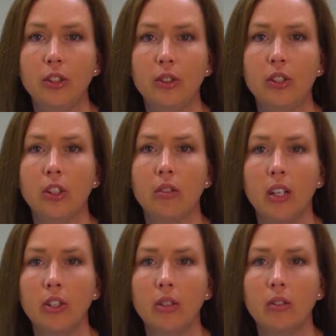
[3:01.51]
use the
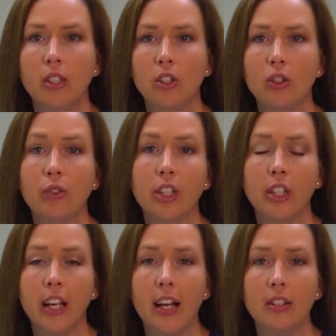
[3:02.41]
correct syringe for your
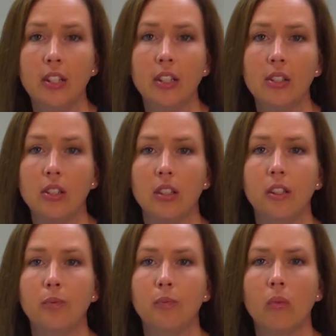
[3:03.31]
cat's
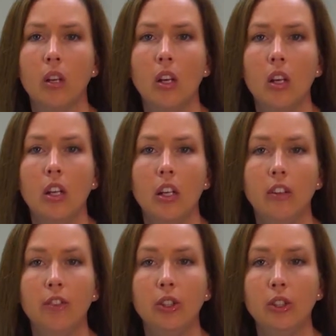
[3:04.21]
insulin.
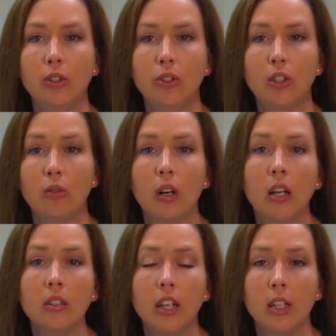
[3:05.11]
If you use the
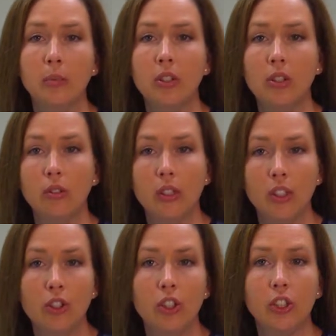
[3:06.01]
wrong type of
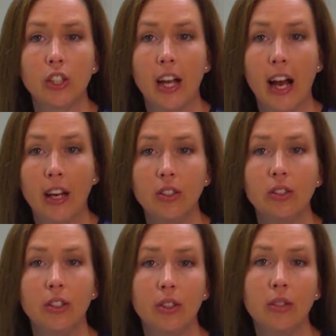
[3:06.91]
syringe, your cat
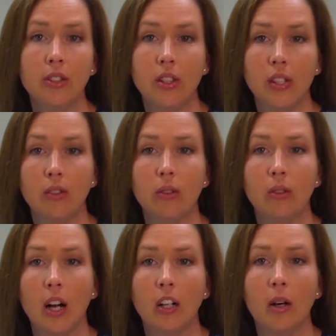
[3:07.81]
could receive the
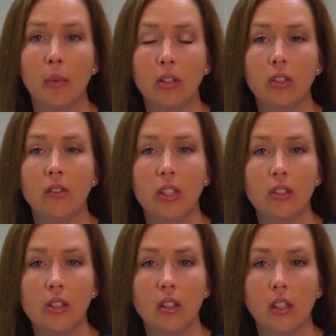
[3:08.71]
wrong amount of
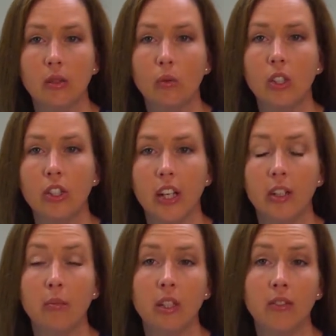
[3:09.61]
insulin, which
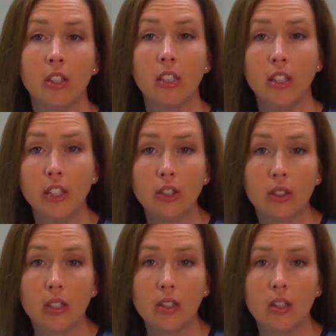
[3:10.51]
can be very
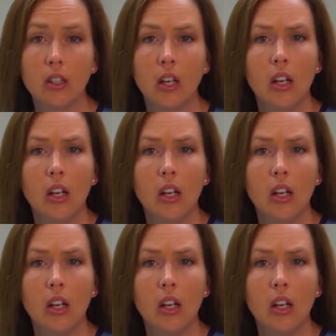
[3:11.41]
dangerous.